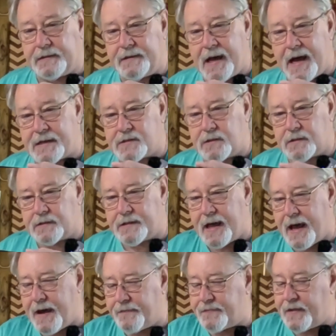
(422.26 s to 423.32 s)
nice little
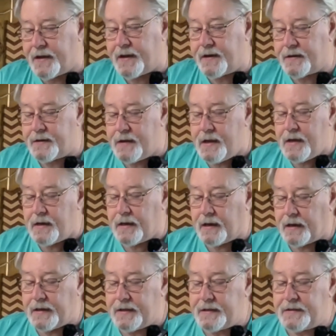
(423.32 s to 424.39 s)
knife there.
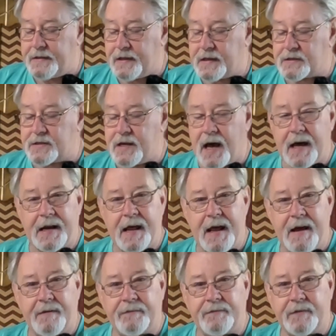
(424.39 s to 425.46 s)
It does not
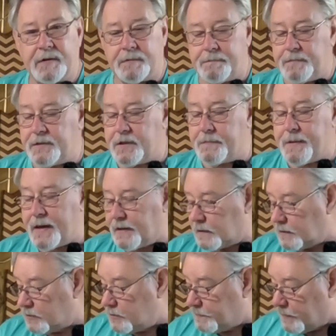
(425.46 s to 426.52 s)
have the belt
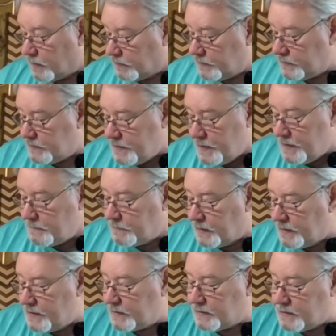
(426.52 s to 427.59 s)
loop on it,
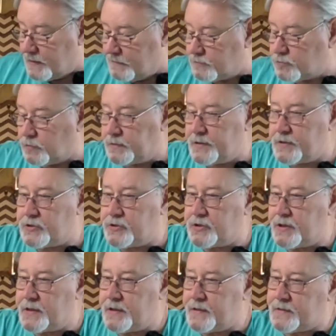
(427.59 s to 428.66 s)
but it comes with this
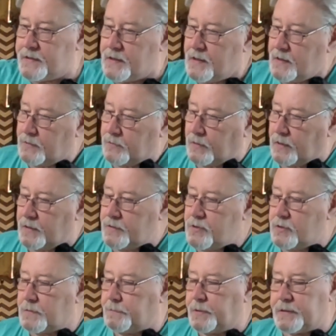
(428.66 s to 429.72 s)
sheath. Well,
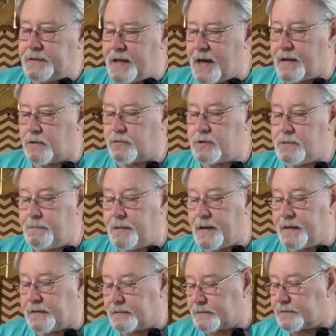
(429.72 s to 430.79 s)
you can put that on your
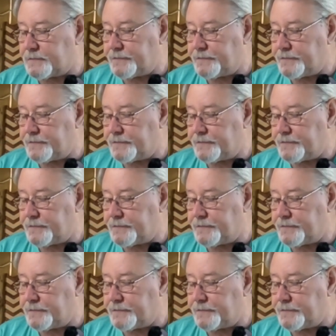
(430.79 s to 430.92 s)
belt